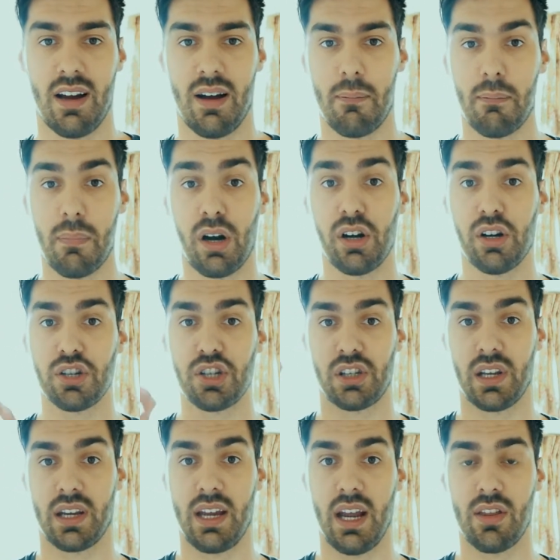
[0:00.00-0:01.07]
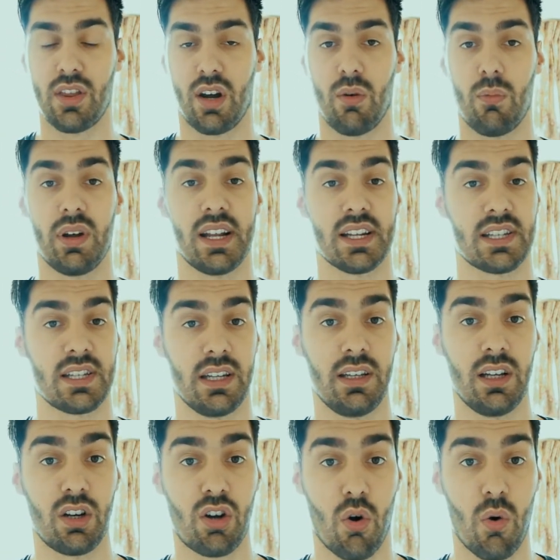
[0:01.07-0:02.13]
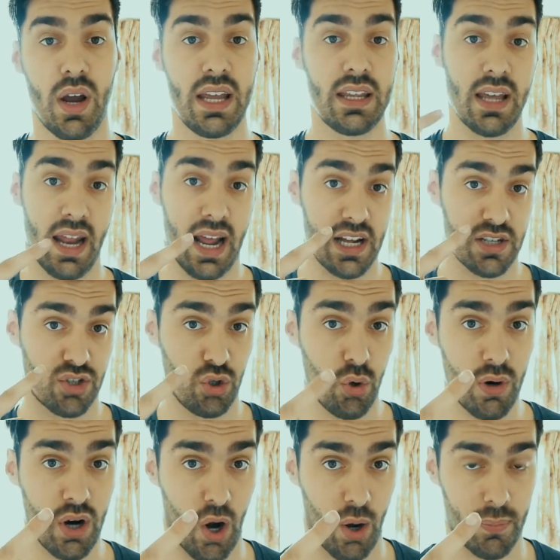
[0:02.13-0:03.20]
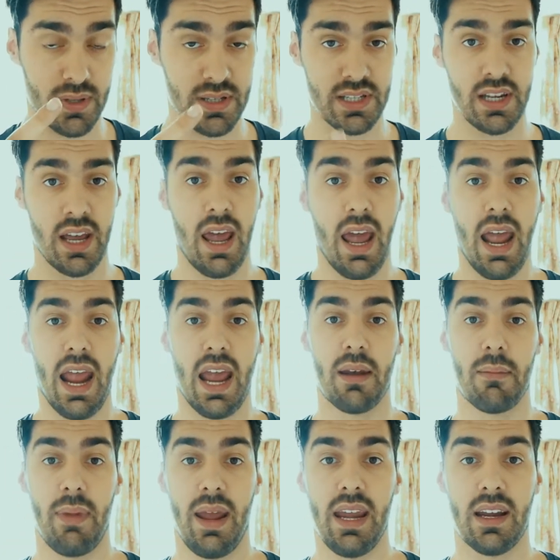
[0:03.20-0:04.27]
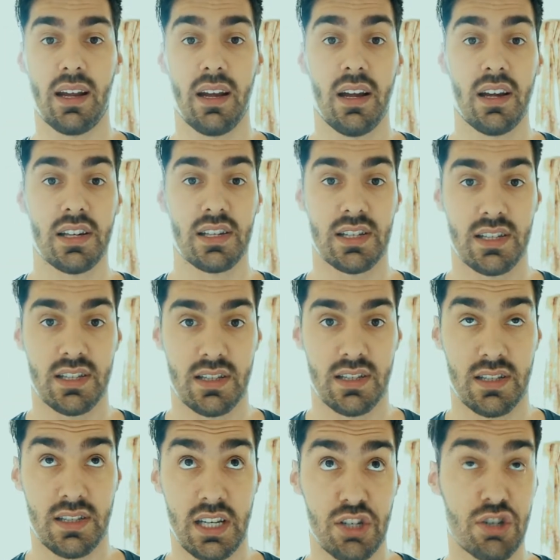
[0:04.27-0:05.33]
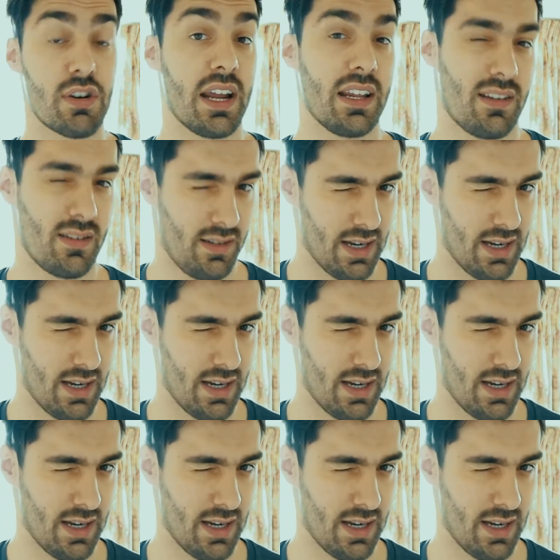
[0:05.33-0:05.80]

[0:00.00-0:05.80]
merge together with acetyl-CoA that has 2 carbons and make citrate.